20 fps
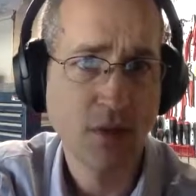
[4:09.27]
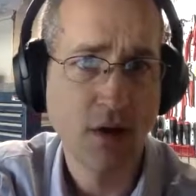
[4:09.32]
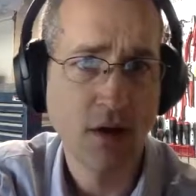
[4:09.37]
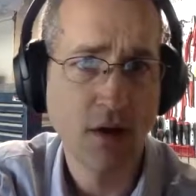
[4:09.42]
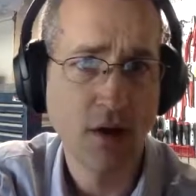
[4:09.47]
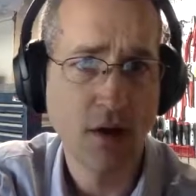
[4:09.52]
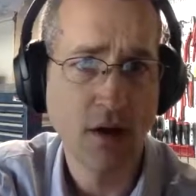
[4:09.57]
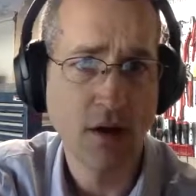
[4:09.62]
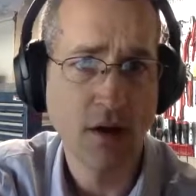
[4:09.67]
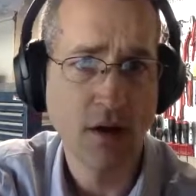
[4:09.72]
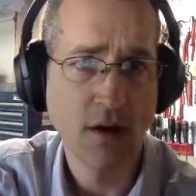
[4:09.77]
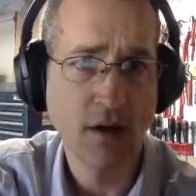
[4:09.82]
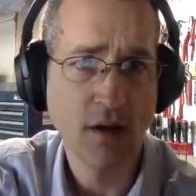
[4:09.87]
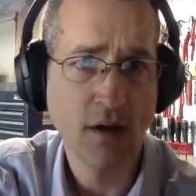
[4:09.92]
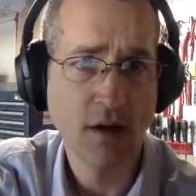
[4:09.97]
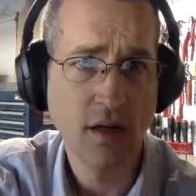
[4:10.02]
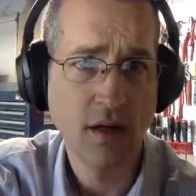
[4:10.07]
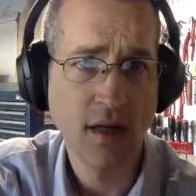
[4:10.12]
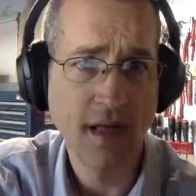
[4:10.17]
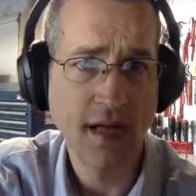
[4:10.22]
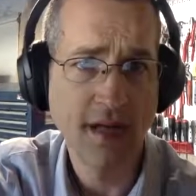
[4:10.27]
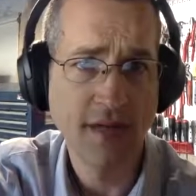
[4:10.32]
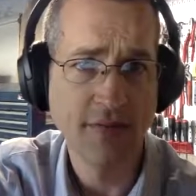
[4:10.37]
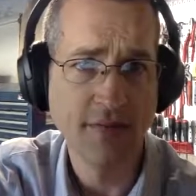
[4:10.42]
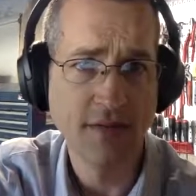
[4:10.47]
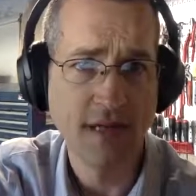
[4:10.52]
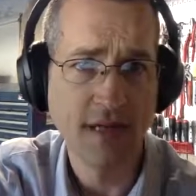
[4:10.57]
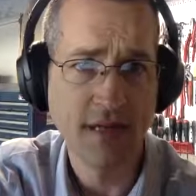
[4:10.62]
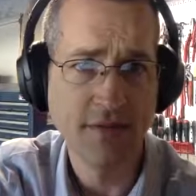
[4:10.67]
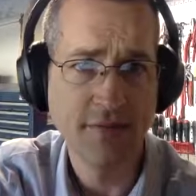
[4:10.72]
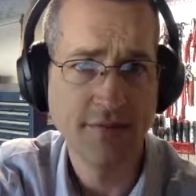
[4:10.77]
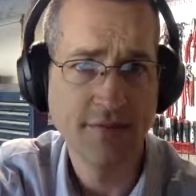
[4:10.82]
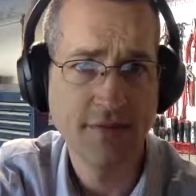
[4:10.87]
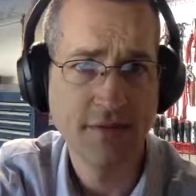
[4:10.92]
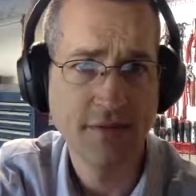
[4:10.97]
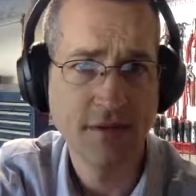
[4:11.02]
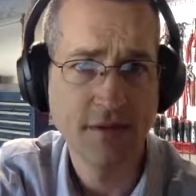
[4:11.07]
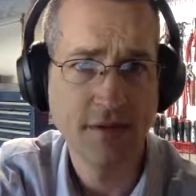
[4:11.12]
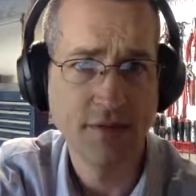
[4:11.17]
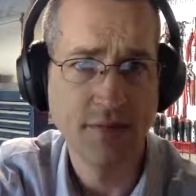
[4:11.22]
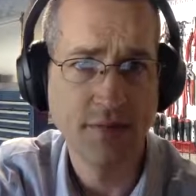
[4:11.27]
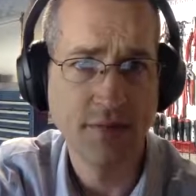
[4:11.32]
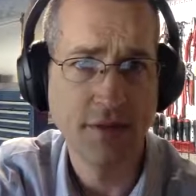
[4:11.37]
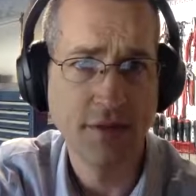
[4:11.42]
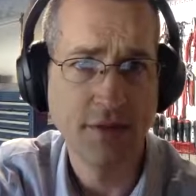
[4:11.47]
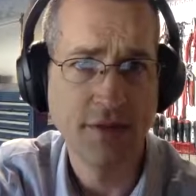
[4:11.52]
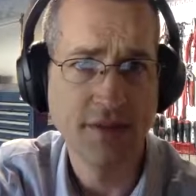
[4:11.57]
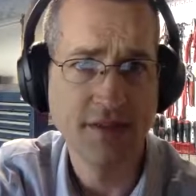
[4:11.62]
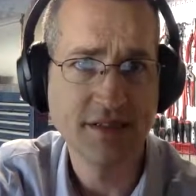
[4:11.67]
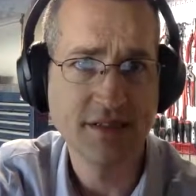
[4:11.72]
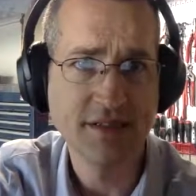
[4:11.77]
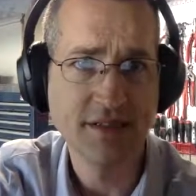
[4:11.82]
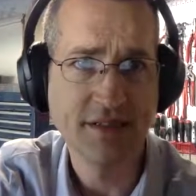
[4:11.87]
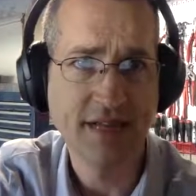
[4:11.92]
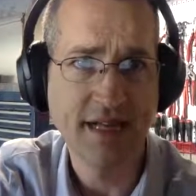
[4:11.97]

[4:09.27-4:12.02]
are end-of-life components.